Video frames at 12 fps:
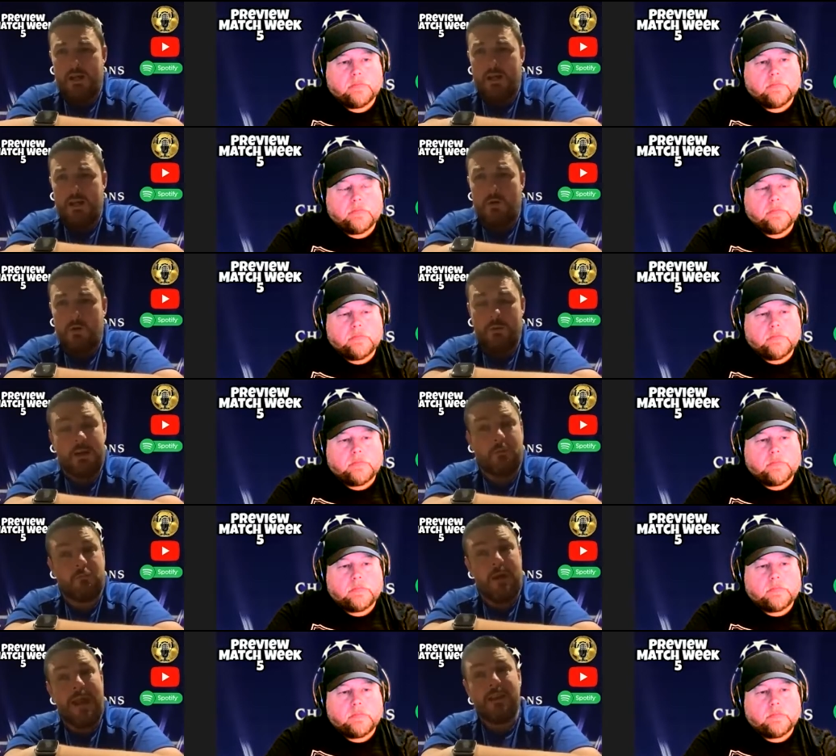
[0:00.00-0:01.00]
Speaker 1: it could be a
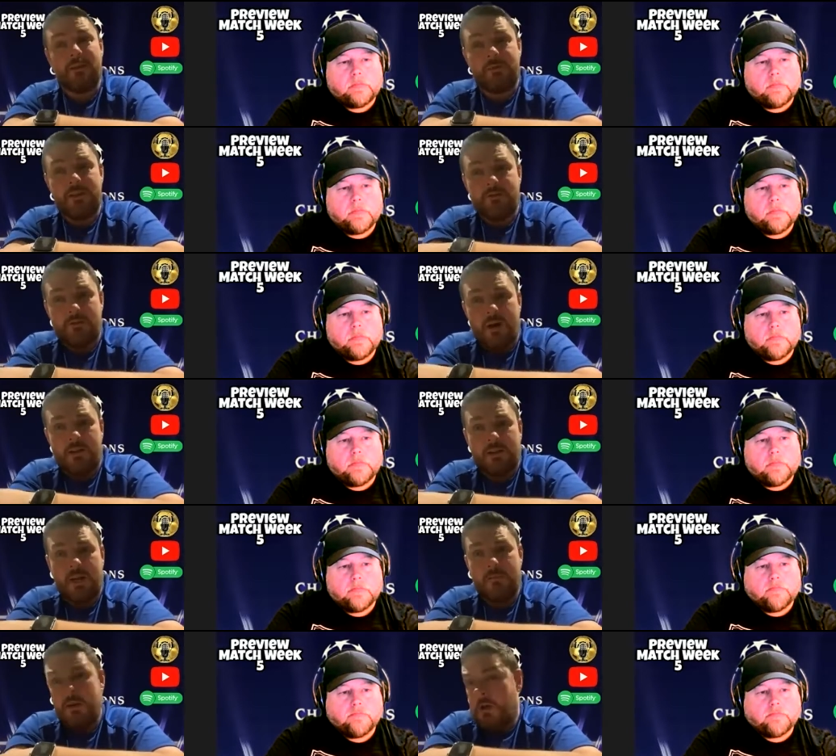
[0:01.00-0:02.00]
relatively strong
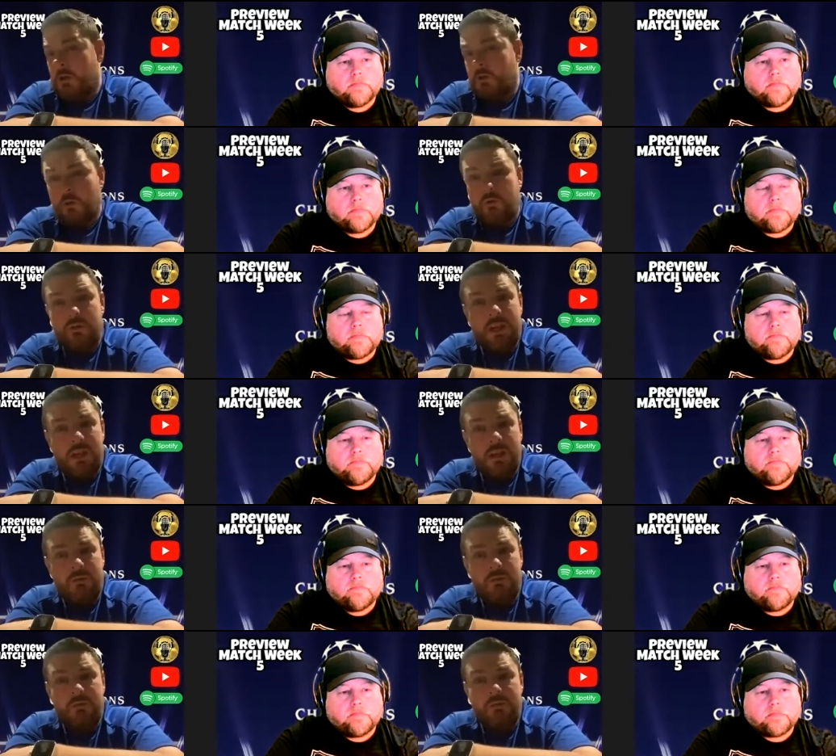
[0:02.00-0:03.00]
team. Does he
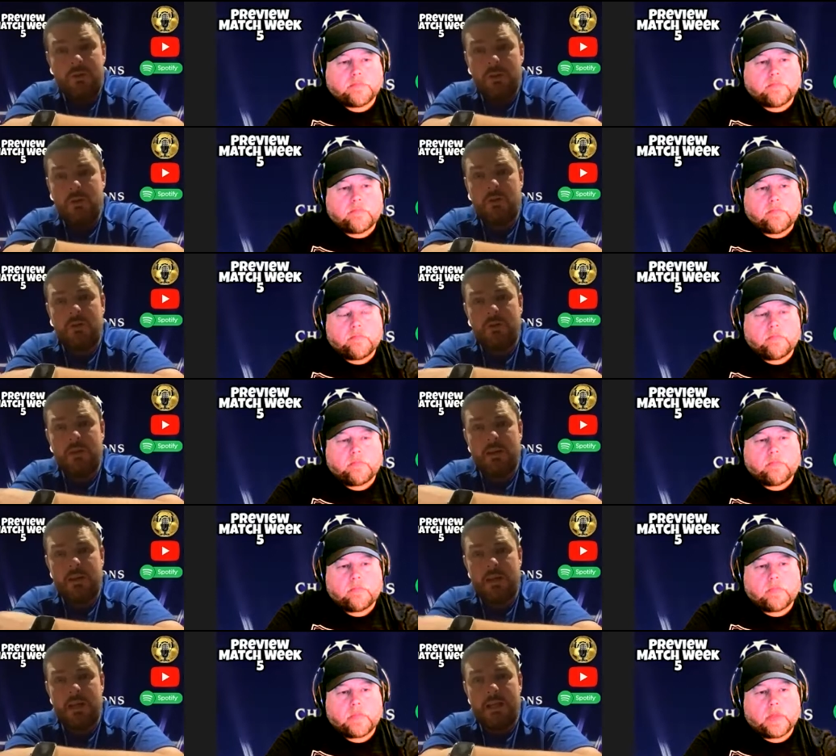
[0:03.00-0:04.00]
give young
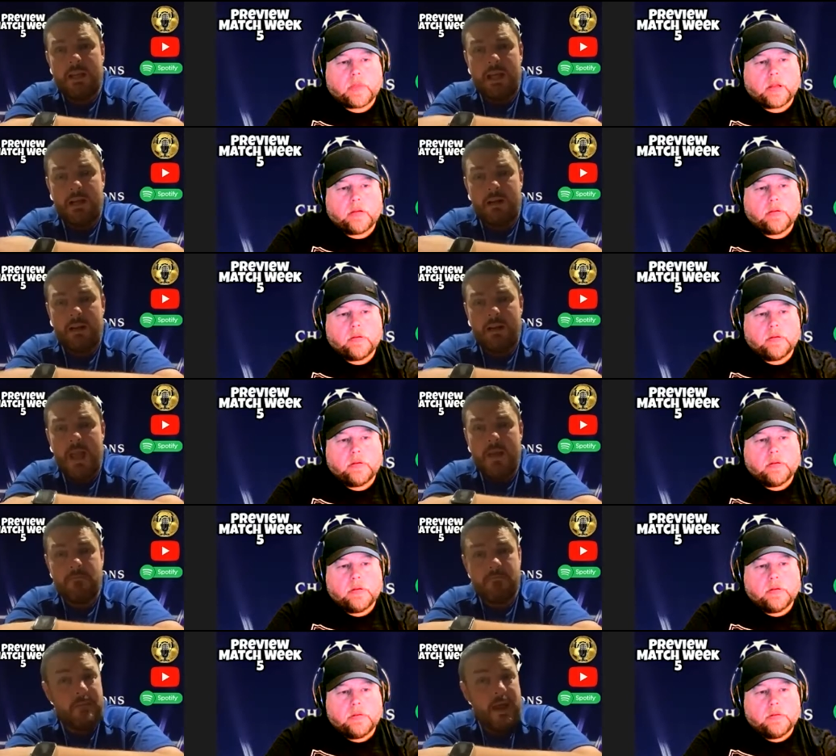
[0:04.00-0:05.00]
Keelan Kelleher a
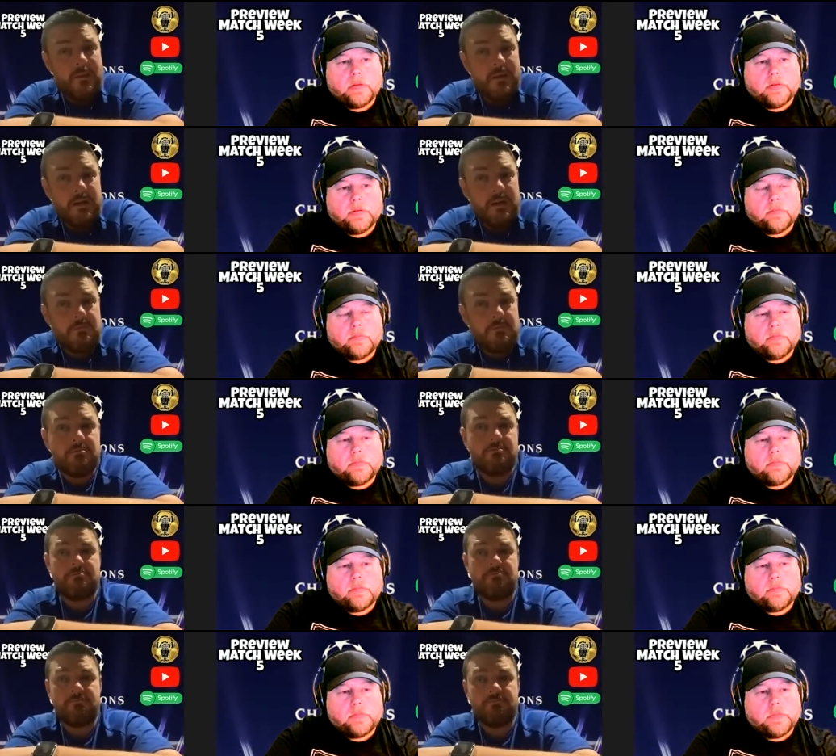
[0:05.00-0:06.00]
game? Maybe.
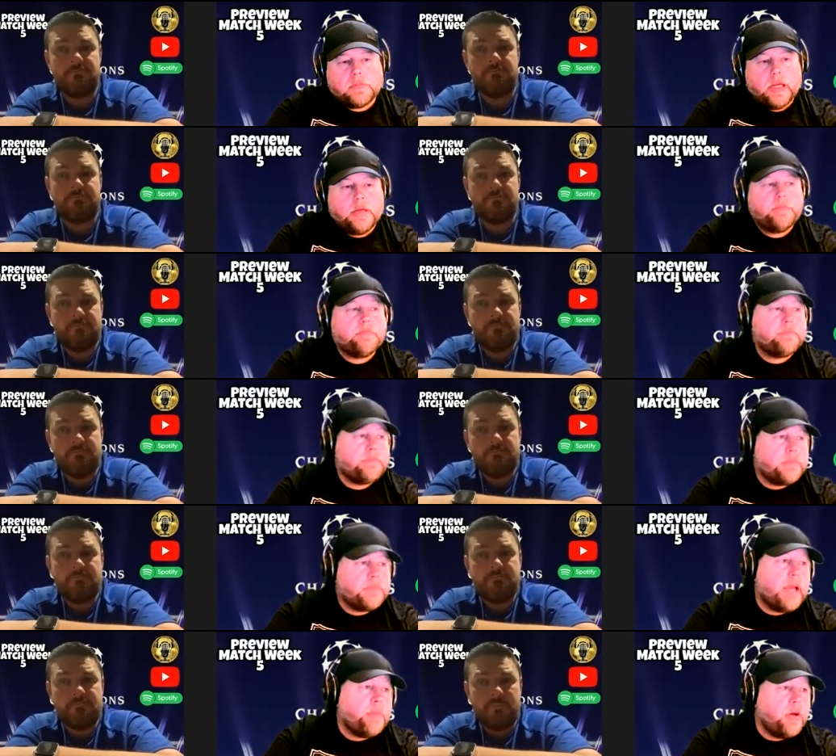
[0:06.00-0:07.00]
Speaker 2: Yeah,
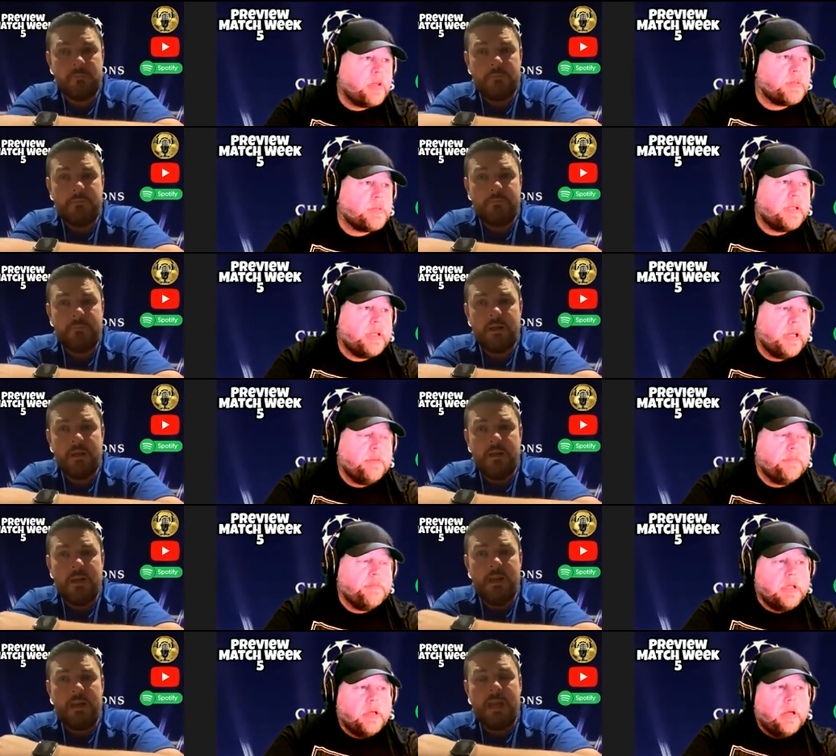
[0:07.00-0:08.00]
yeah, possibly, yeah.
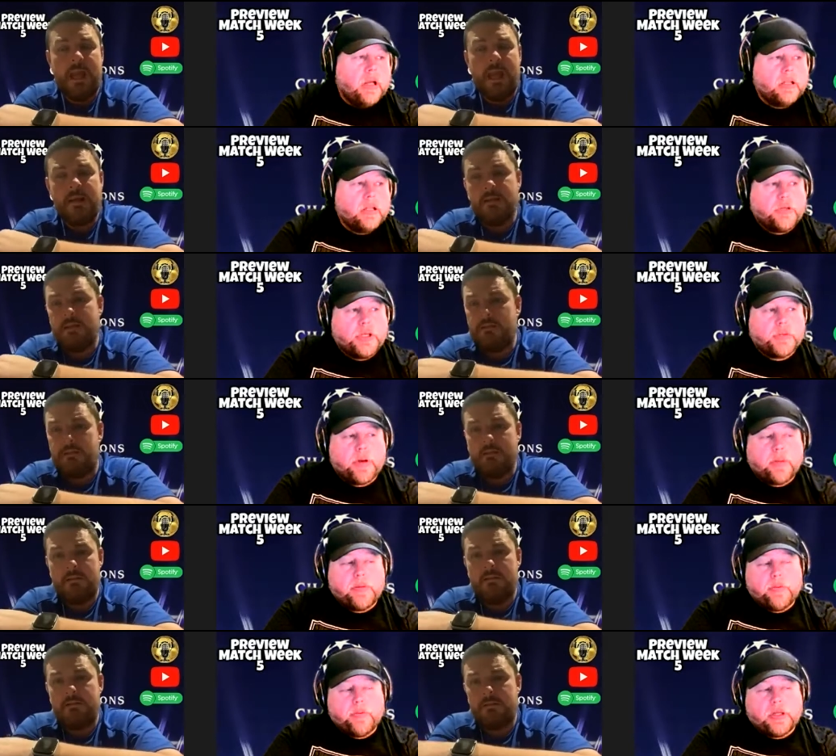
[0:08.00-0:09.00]
Again, although you'd
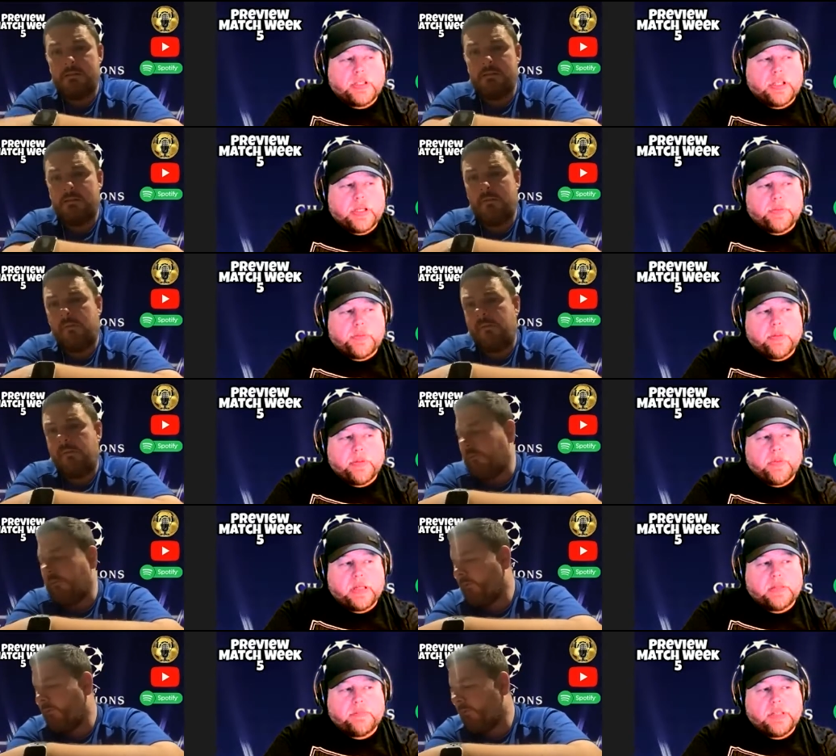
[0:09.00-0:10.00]
probably want, you'd probably
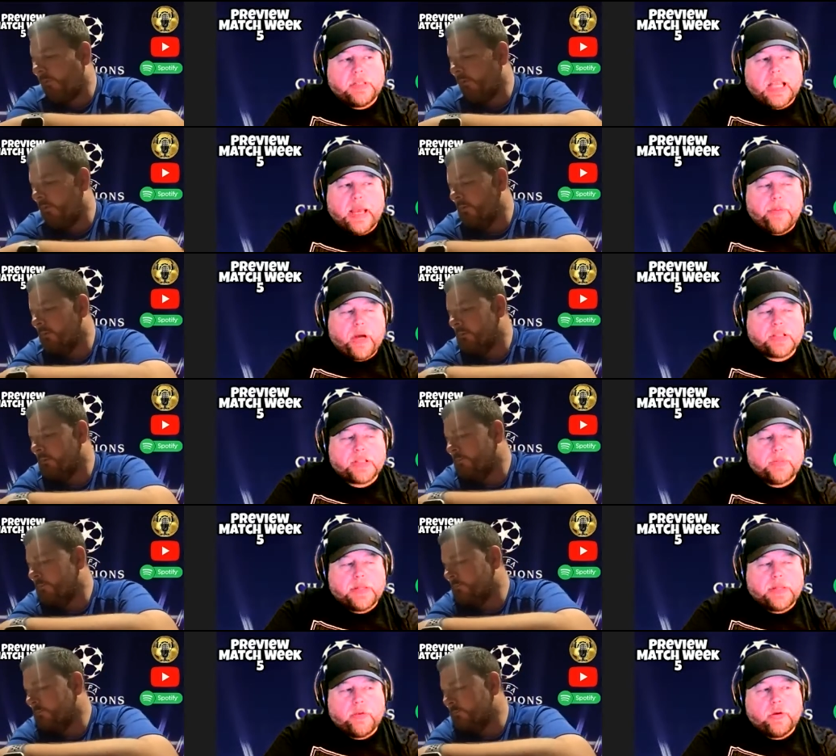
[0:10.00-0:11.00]
want, yeah,
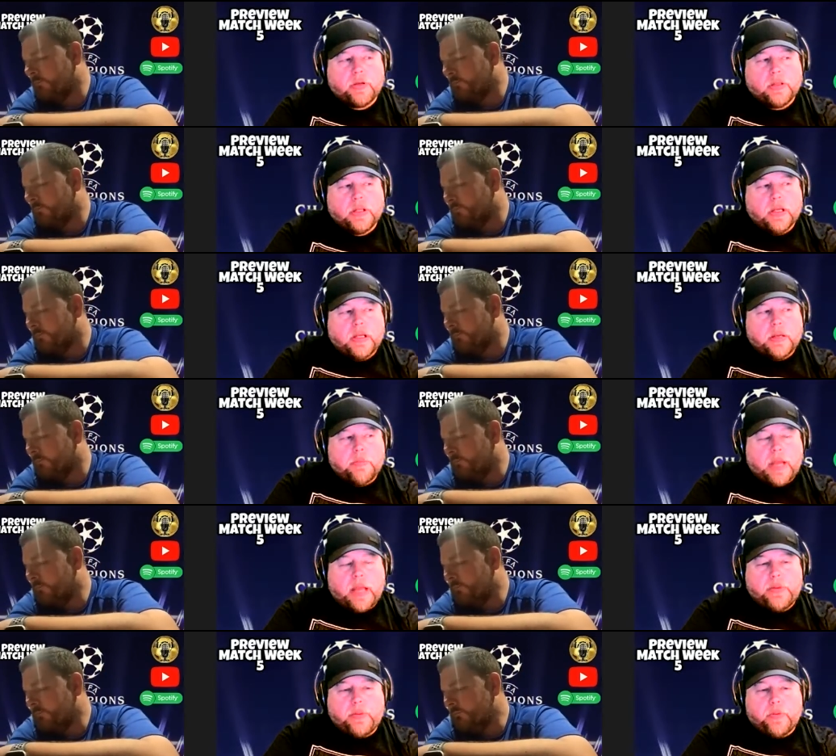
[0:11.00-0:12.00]
possibly, but maybe